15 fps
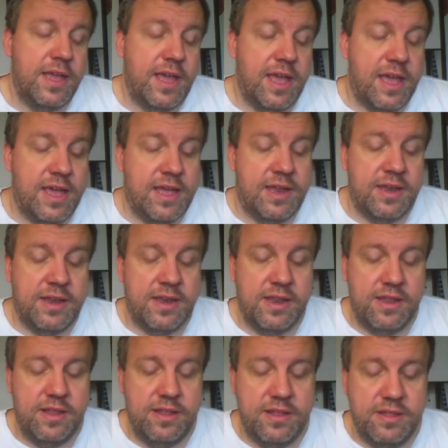and
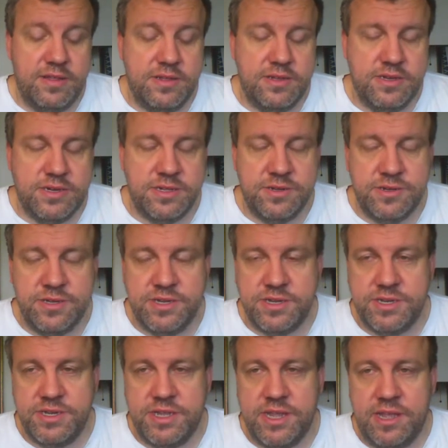other
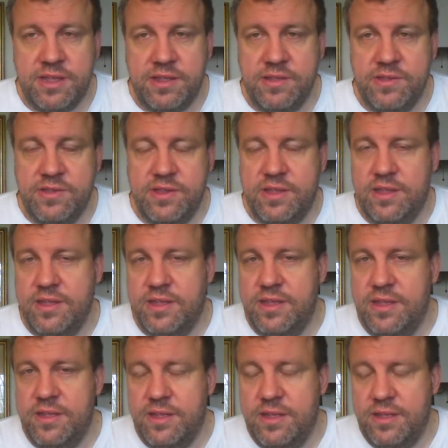such things
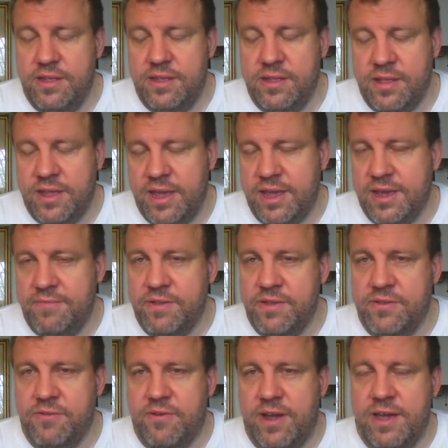like I've
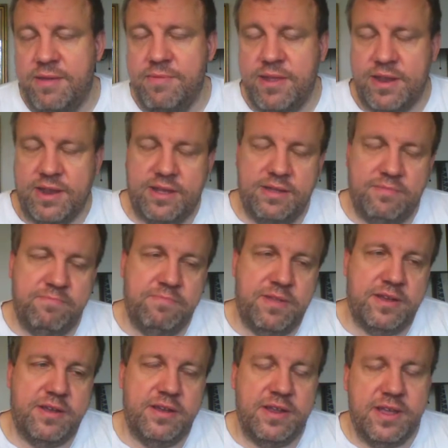described, and I'm
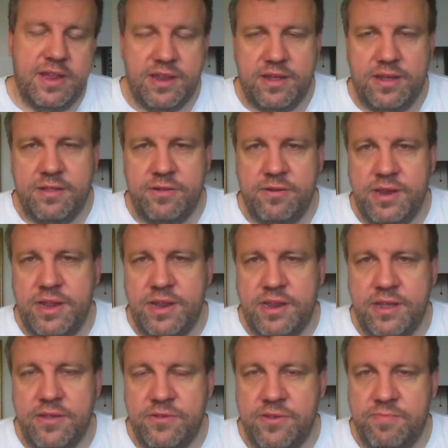not going to get into other
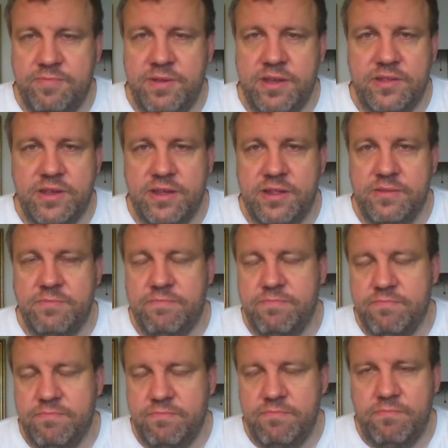details just because I could
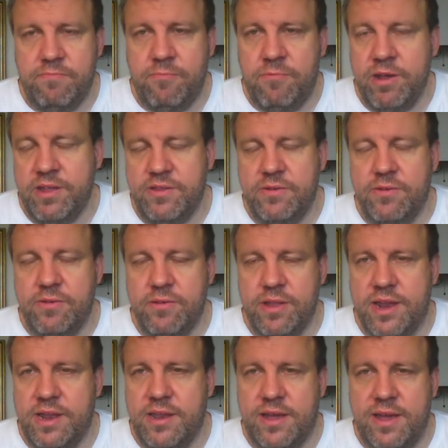waste a whole
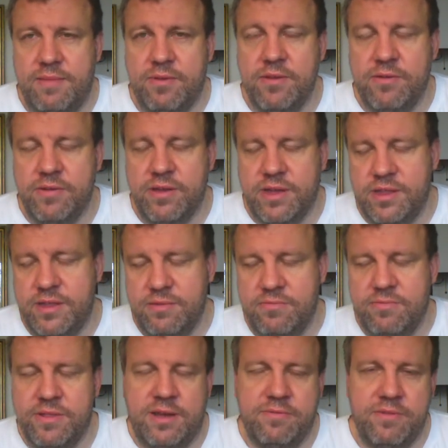lot of time going on,
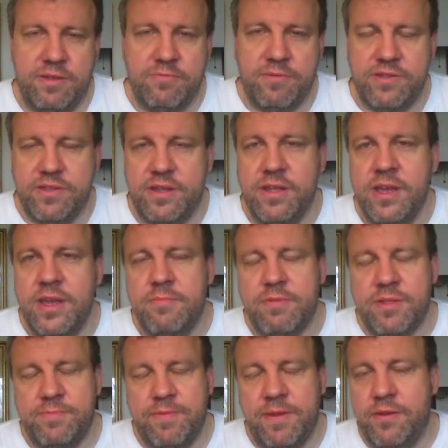well, not really waste a lot,
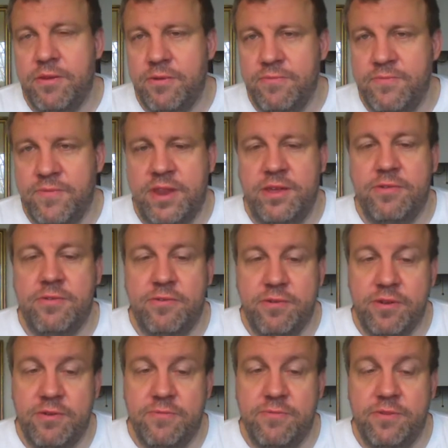but spend a whole video
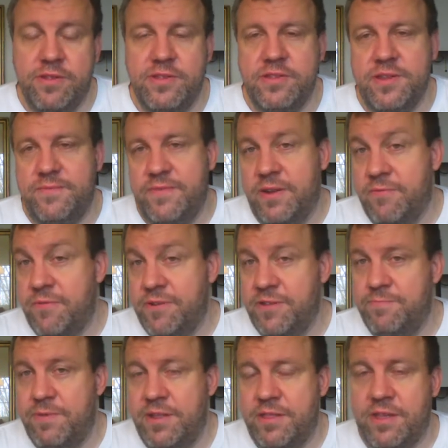going over all this stuff, and I've already
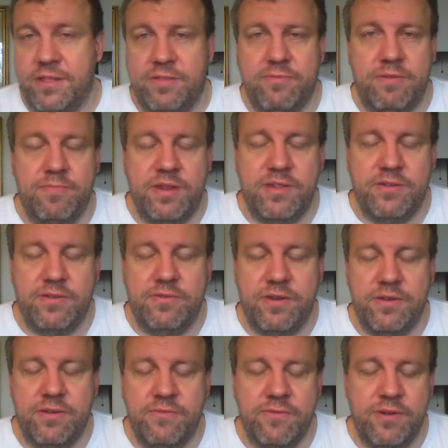spent like 3 minutes
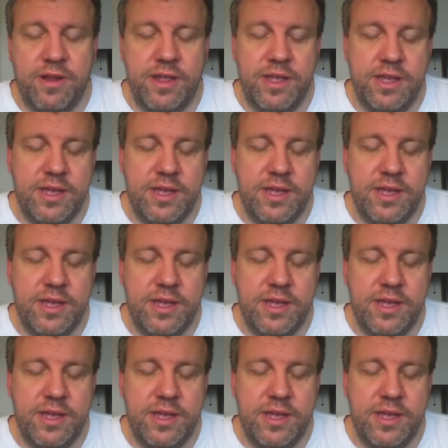going over it.